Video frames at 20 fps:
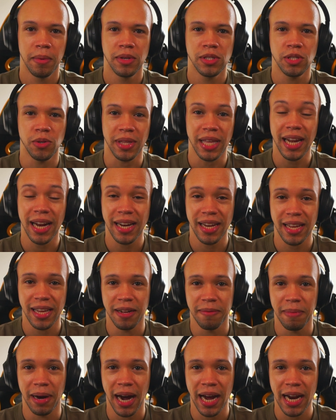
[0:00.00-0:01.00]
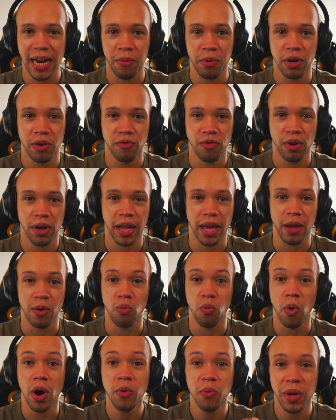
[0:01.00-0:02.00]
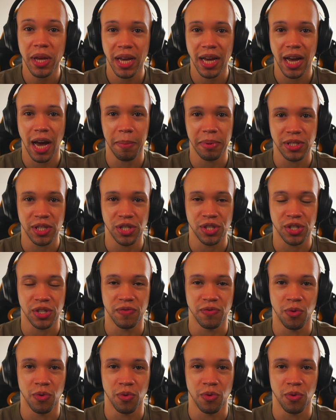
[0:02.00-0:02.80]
So with that idea in mind, I want to run a one-week competition